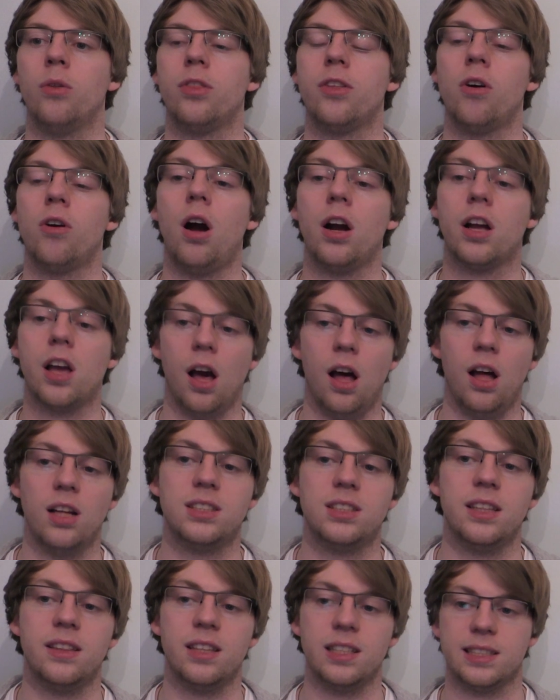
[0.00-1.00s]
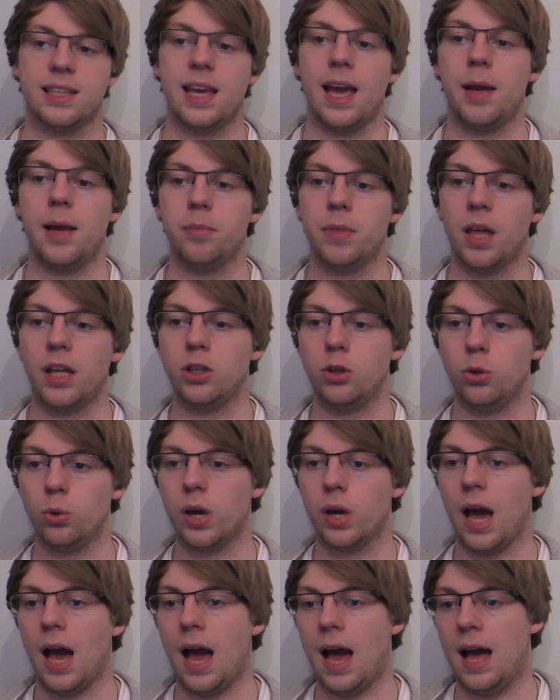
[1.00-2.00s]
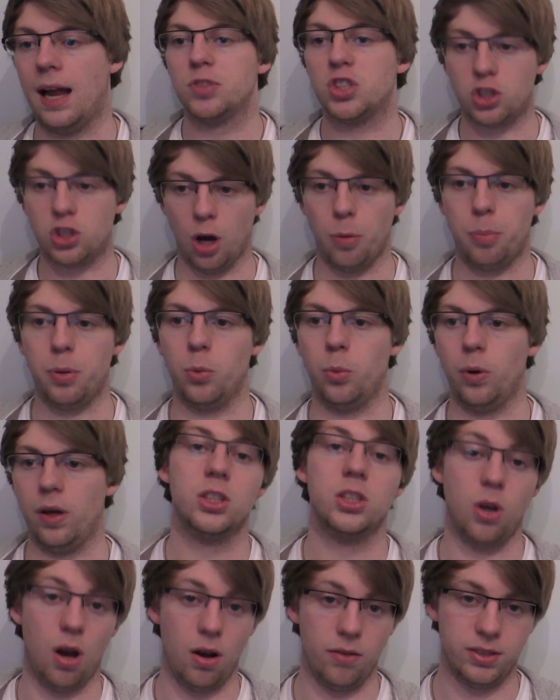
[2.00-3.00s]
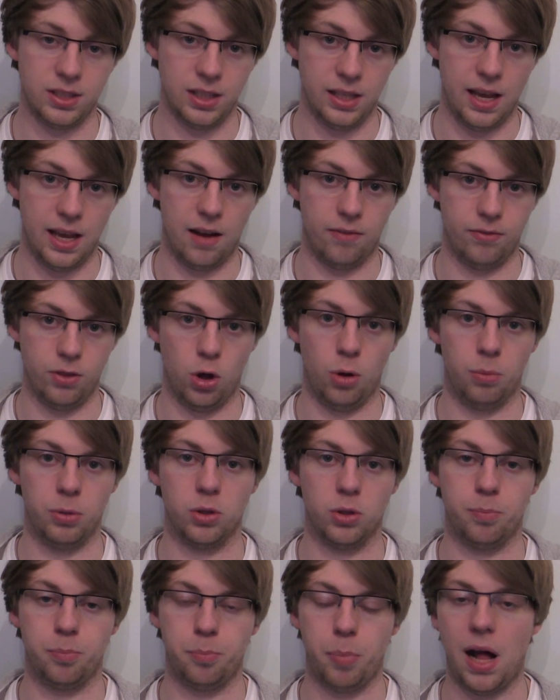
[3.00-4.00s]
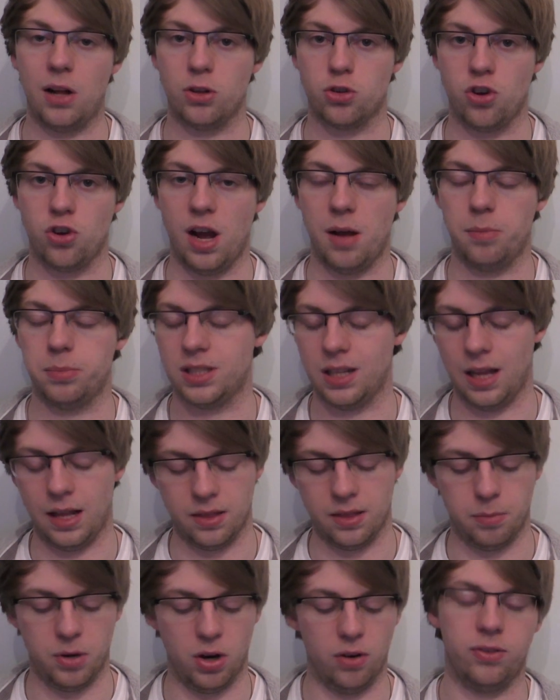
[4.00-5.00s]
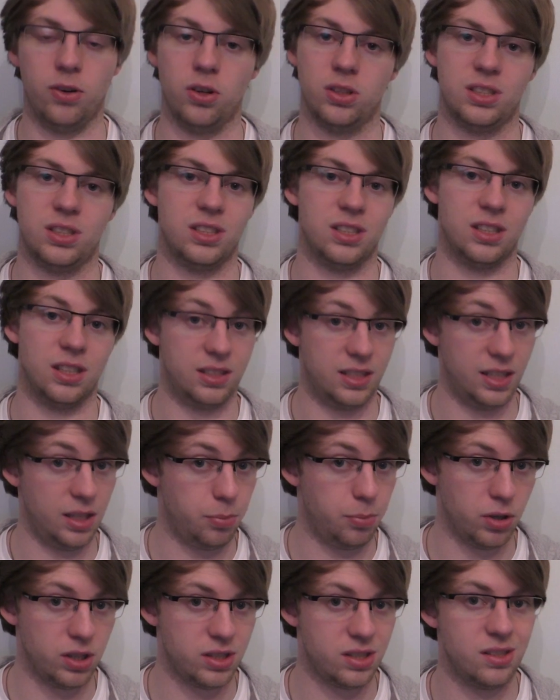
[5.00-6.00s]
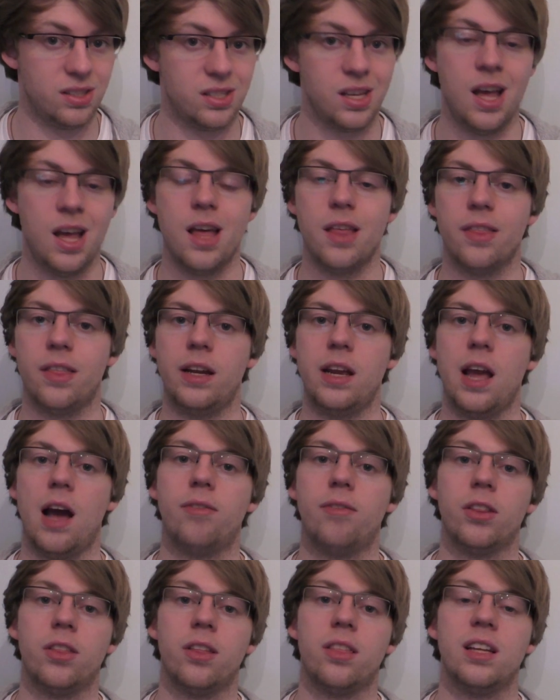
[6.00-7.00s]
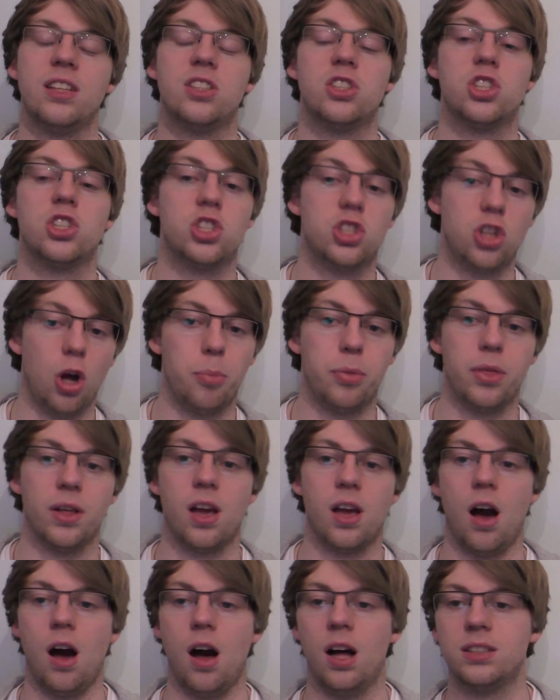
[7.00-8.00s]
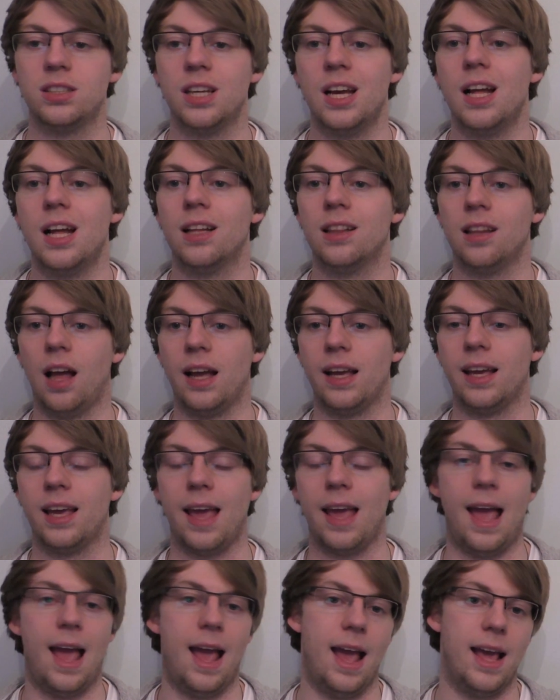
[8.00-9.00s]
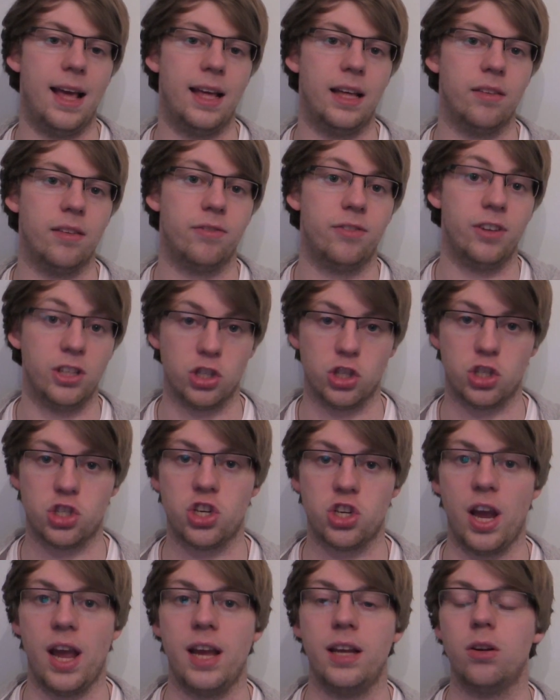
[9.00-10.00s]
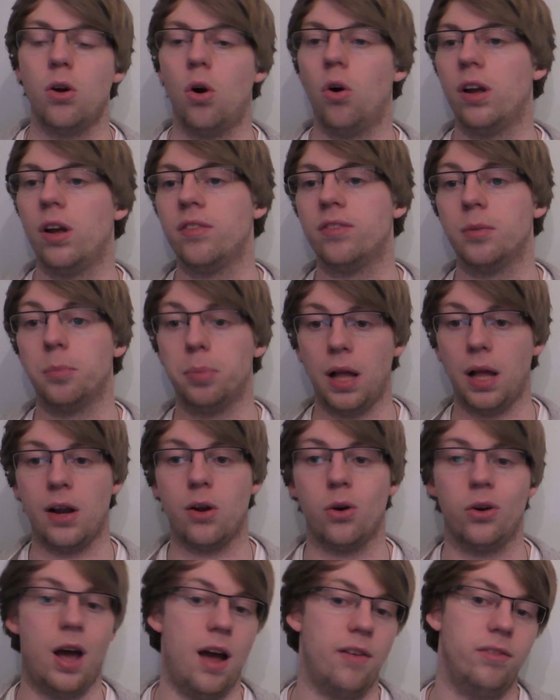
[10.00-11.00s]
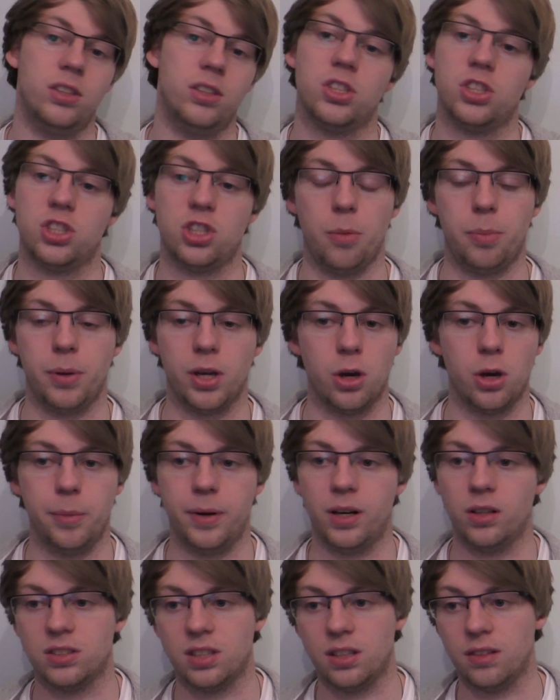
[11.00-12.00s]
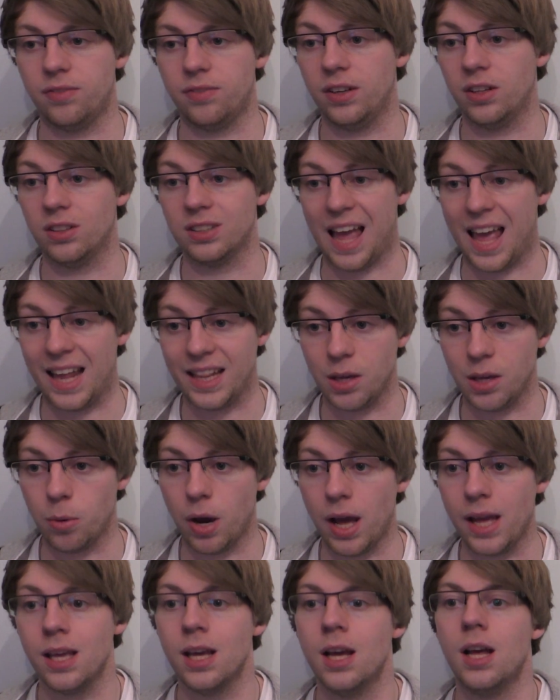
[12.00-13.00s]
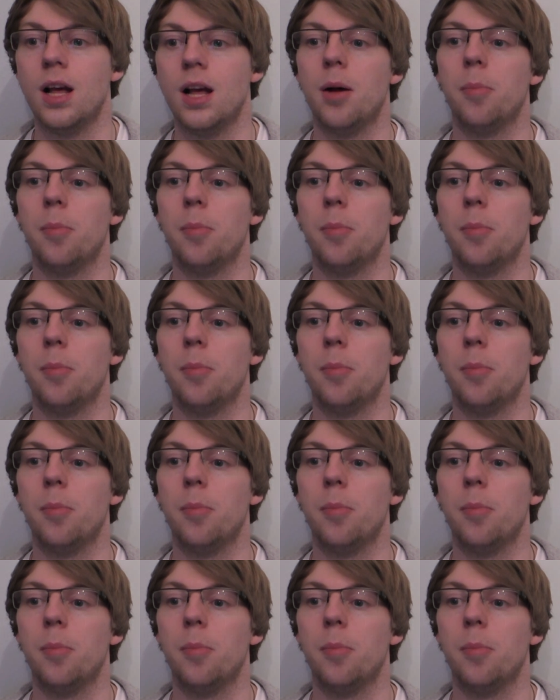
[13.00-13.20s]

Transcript: there are cards in this game that you can stop it with. So obviously you have normal battle traps like the Mirror Forces and the D-Prisons. Then you have other things to stop the card, like a Fiendish Chain or even a Black Horn of Heaven to stop it coming onto the field anyway.